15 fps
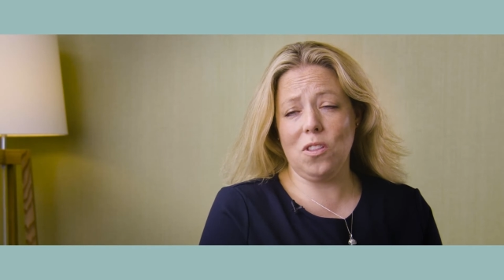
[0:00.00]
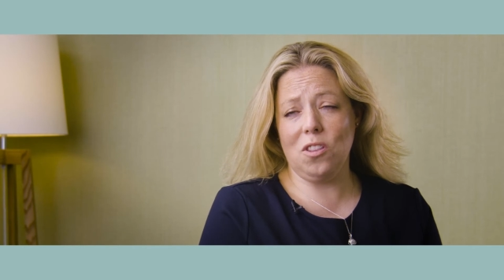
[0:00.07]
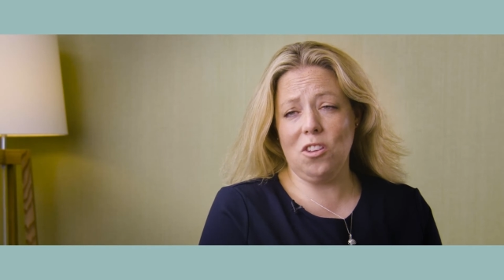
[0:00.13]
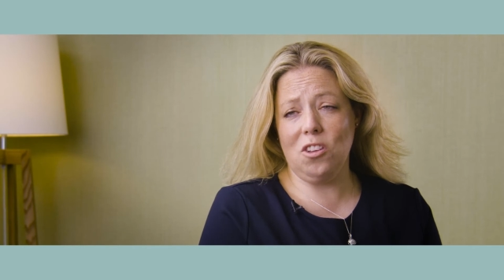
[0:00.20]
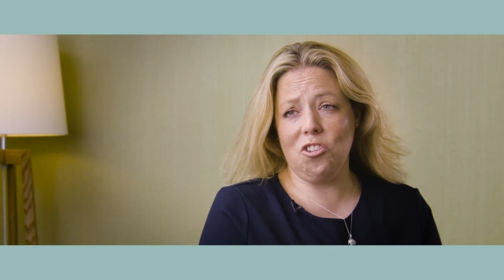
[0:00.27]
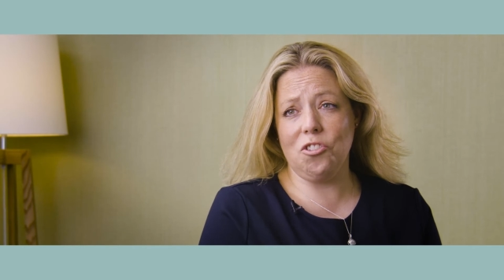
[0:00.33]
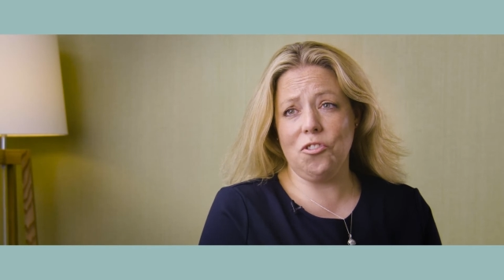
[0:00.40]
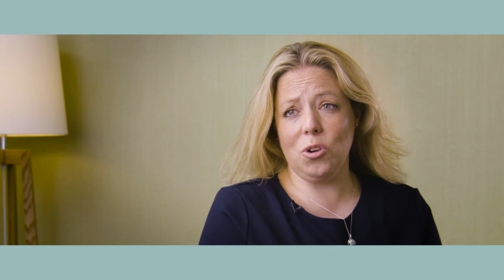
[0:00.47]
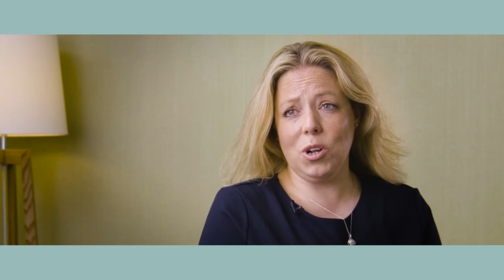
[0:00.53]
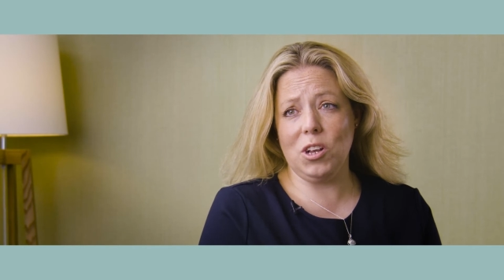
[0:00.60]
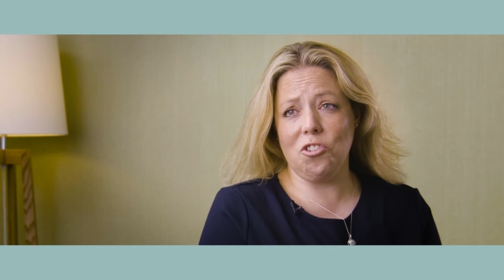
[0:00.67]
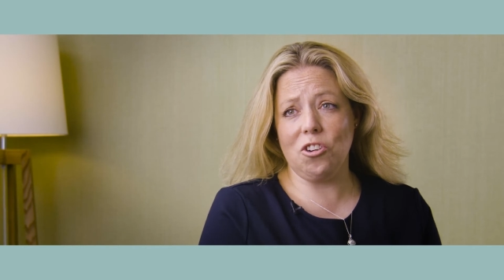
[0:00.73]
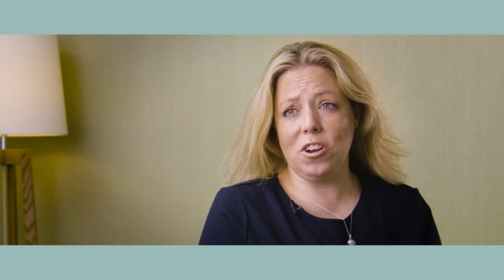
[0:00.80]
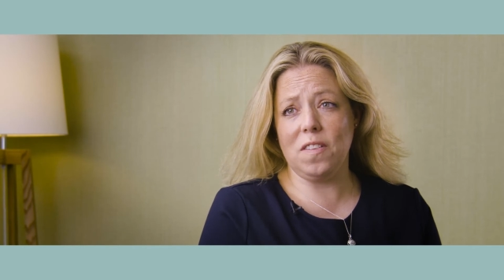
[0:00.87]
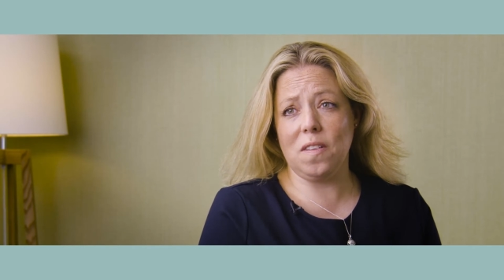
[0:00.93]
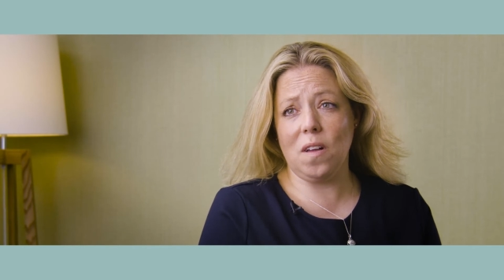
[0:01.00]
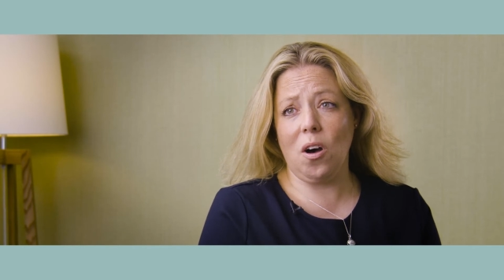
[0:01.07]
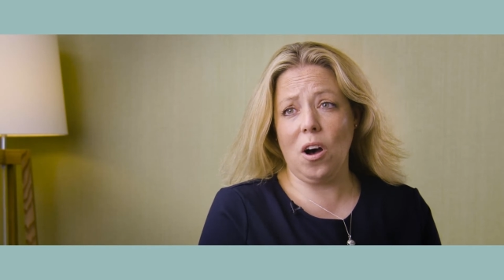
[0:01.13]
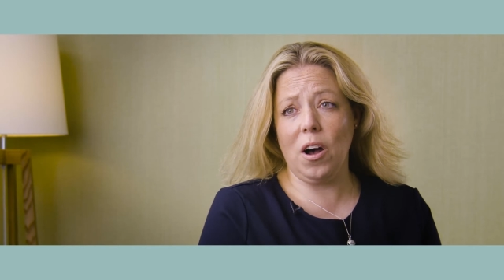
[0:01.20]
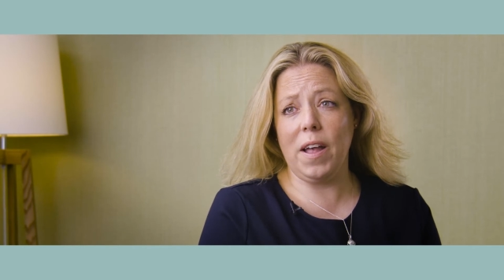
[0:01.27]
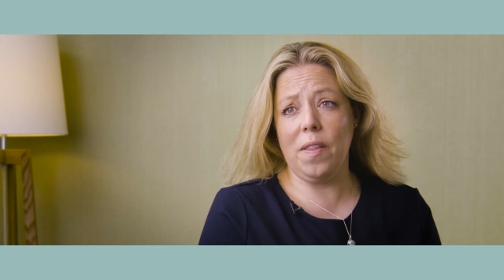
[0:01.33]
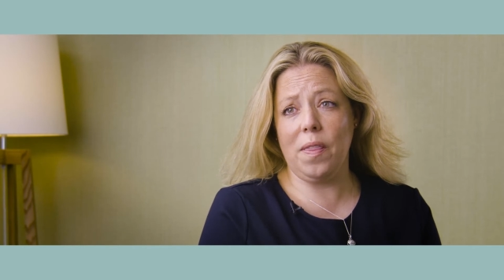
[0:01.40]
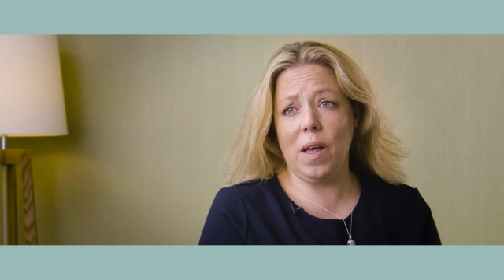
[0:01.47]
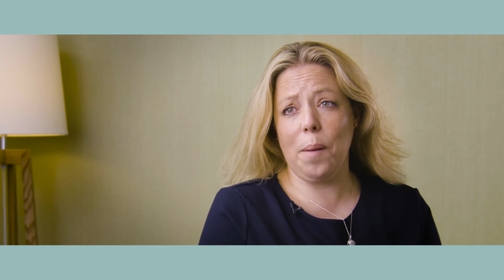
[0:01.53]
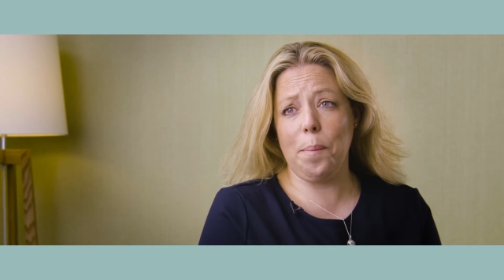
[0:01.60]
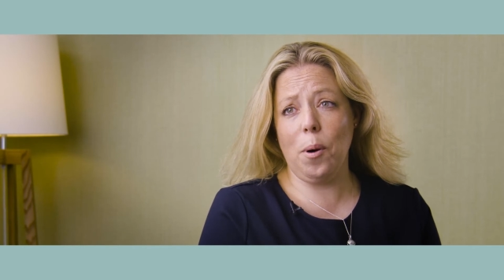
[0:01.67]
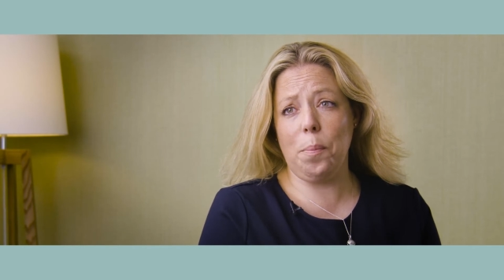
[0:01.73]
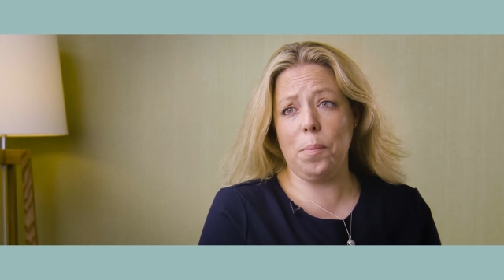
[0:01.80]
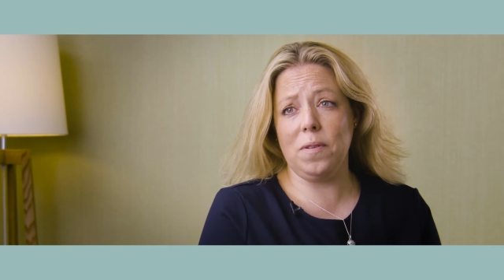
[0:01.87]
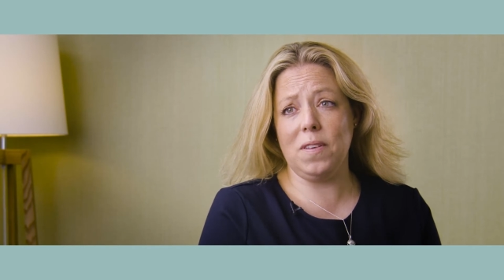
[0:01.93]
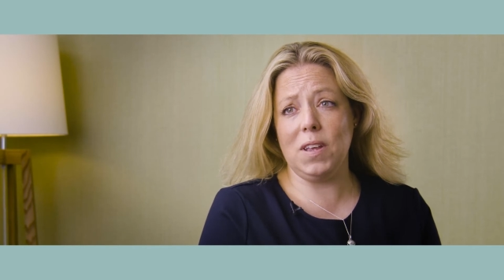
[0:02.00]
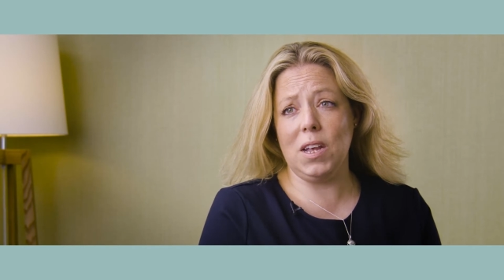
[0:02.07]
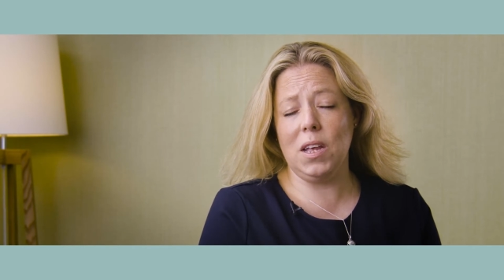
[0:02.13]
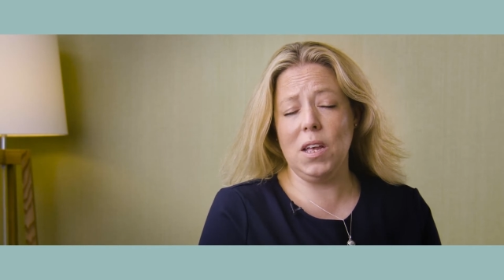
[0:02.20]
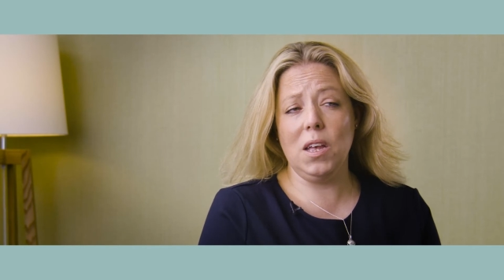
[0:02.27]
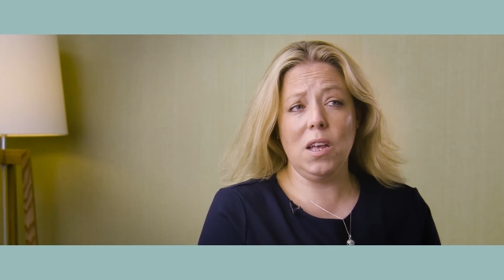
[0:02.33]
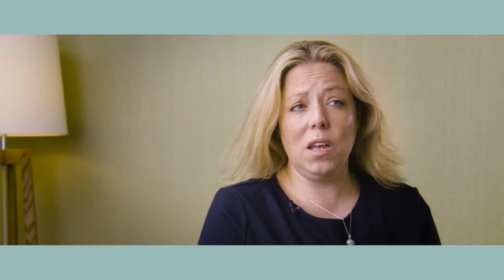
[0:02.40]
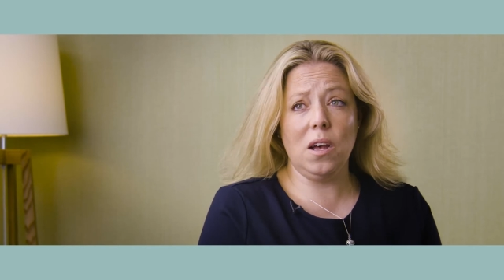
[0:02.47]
each of your interests are in that property,